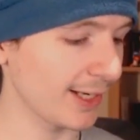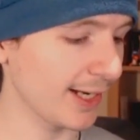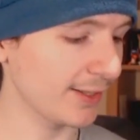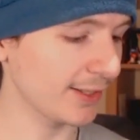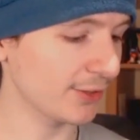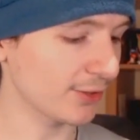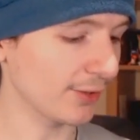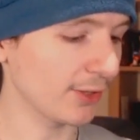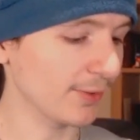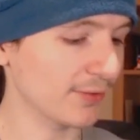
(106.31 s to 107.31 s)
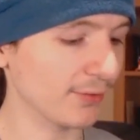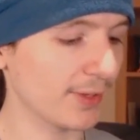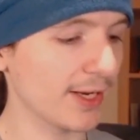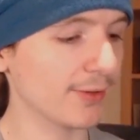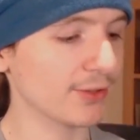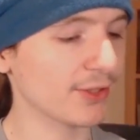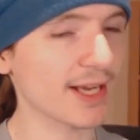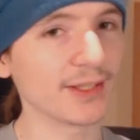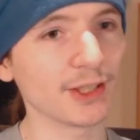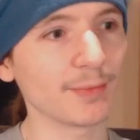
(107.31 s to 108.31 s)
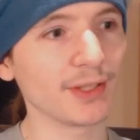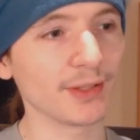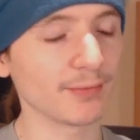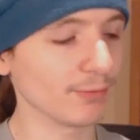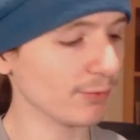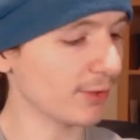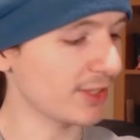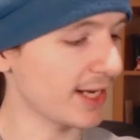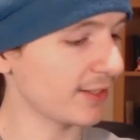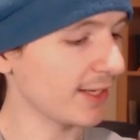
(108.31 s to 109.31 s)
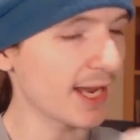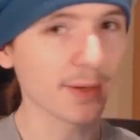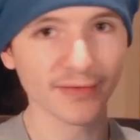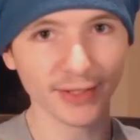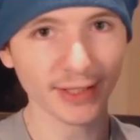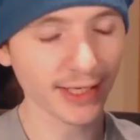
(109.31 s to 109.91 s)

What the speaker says: and then you slot your wrist through here, just tighten it up, and you can rotate it however you